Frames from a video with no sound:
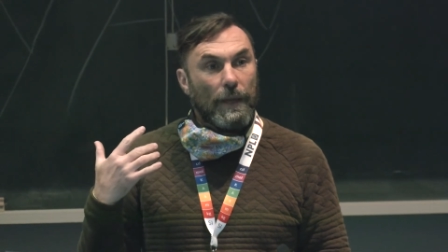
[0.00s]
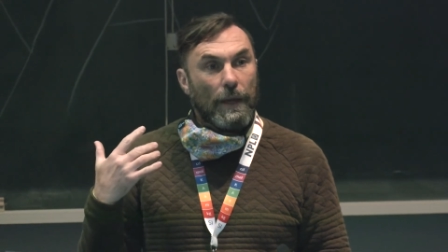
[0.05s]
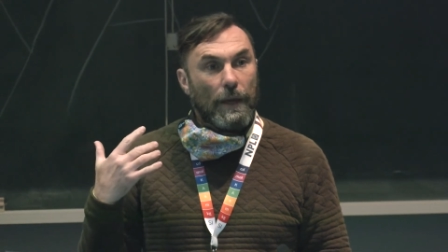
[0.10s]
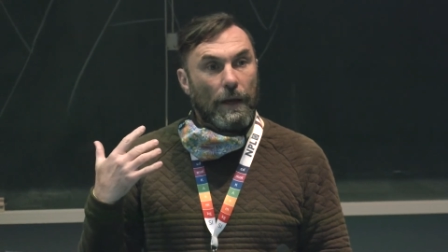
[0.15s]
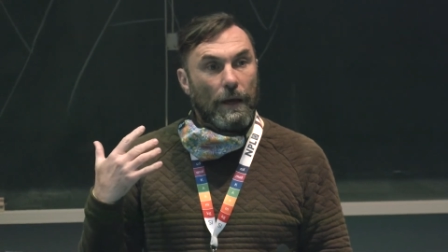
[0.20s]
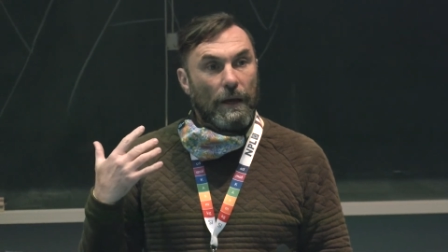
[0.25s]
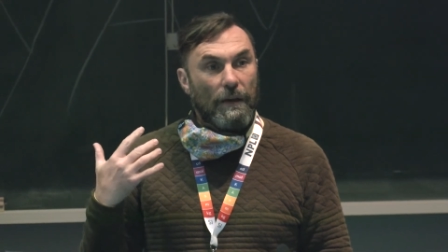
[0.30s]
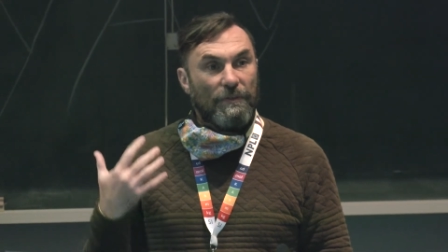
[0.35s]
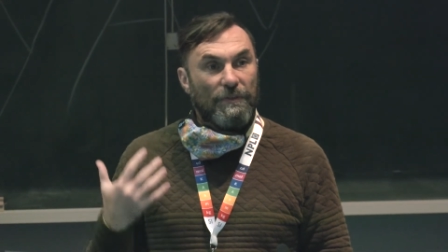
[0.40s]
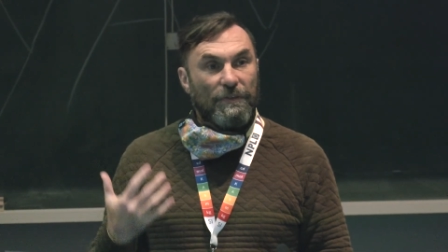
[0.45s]

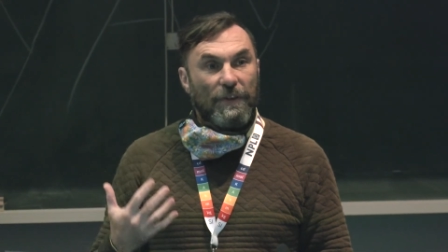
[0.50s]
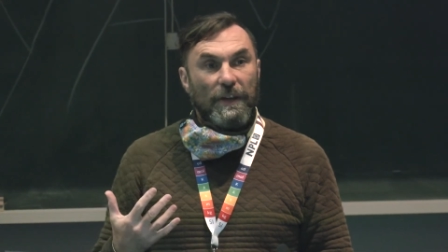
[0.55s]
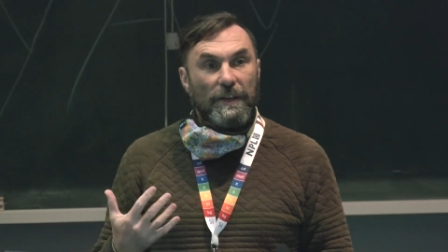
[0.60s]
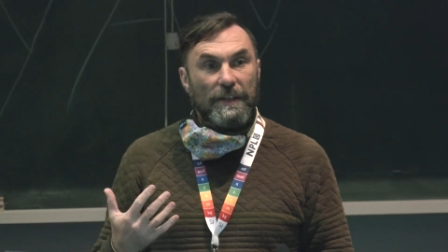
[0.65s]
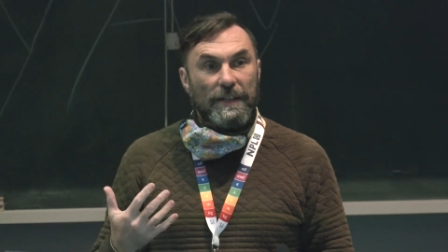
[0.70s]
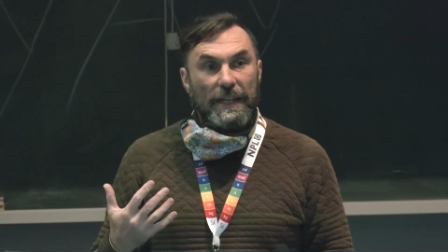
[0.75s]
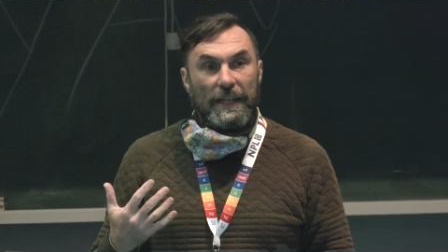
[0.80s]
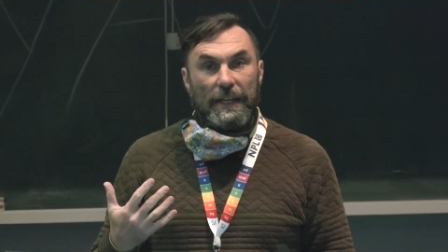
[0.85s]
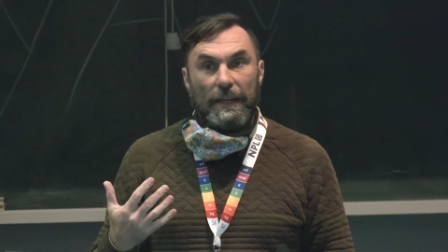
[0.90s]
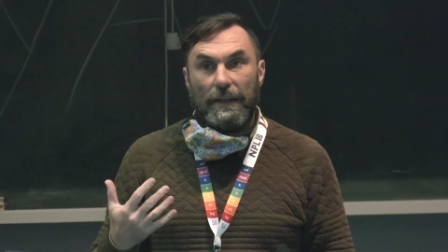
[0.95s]
uh,
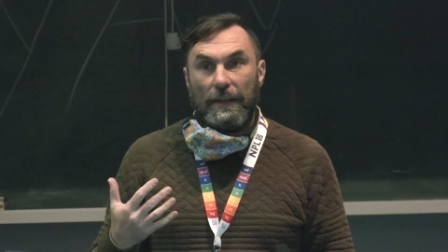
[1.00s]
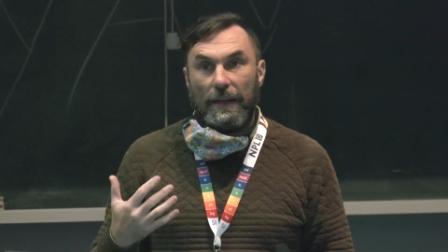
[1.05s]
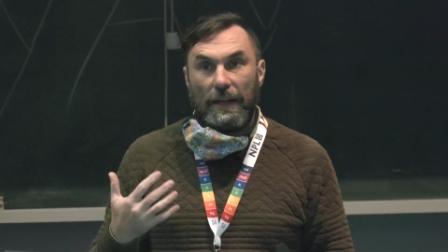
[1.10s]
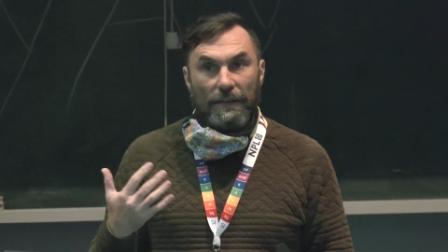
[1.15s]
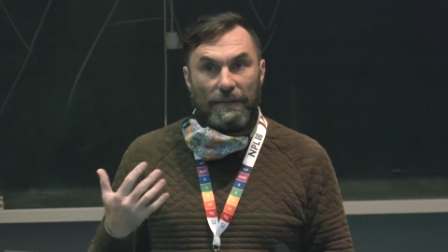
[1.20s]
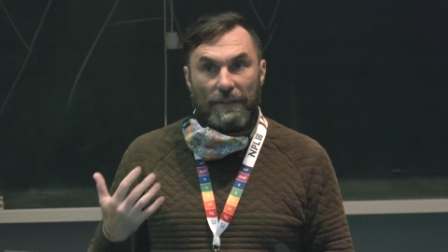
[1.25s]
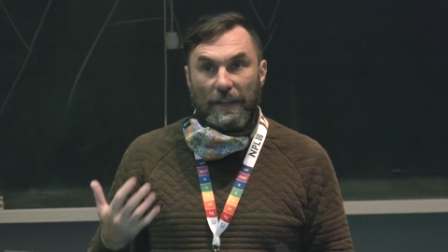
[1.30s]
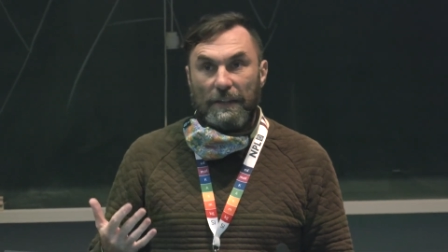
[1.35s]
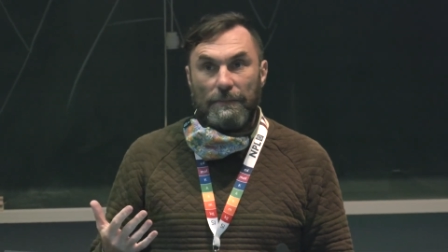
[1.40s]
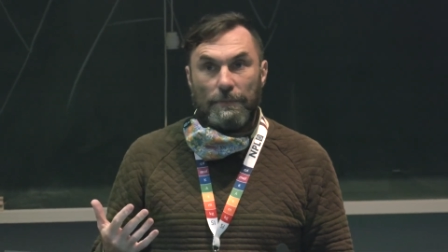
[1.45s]
funding
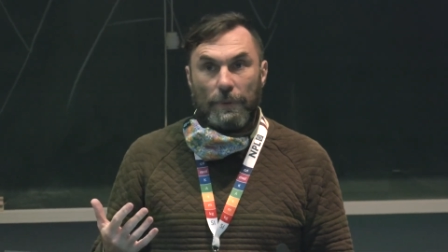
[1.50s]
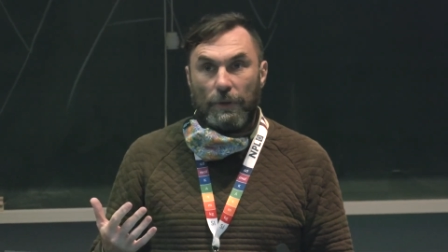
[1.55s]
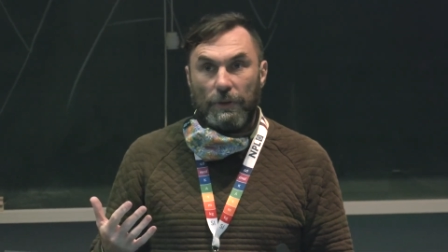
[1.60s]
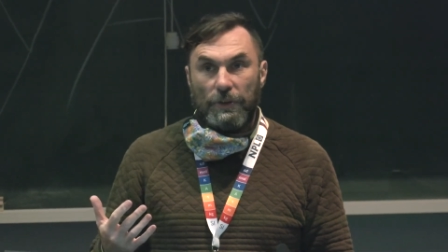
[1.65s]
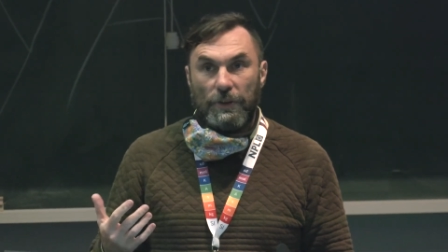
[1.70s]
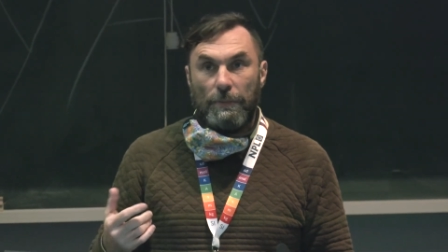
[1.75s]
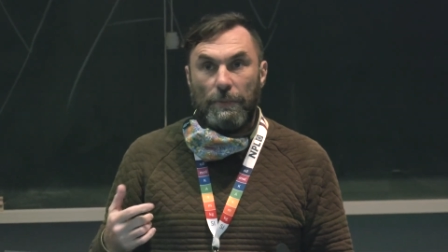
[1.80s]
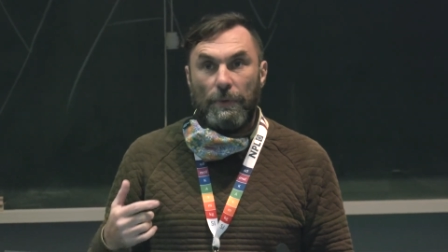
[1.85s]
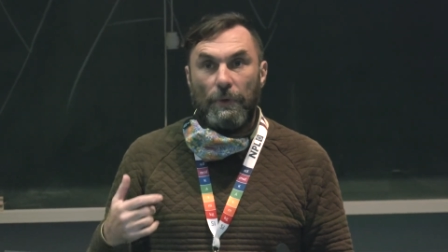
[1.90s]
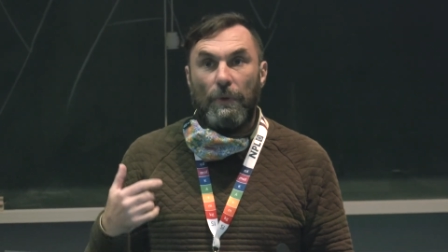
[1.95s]
if that's
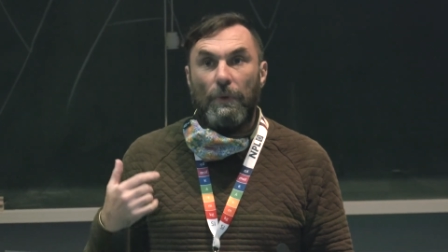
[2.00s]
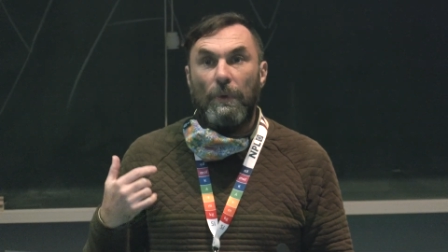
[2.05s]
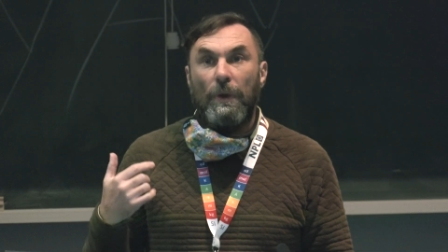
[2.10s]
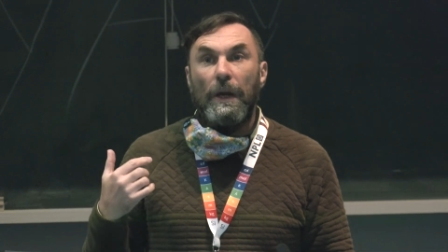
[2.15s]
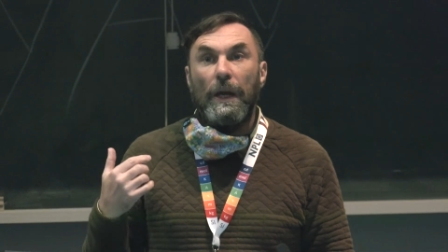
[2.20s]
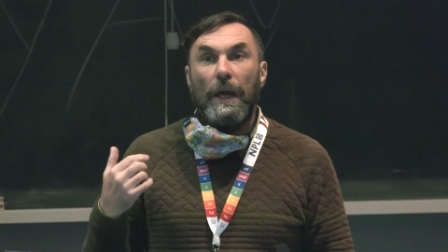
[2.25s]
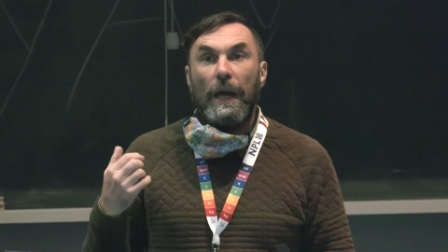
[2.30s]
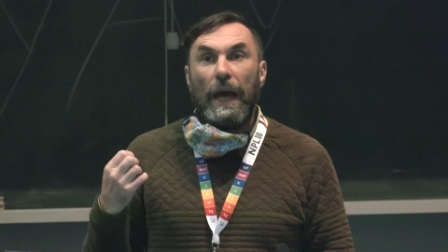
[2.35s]
possible,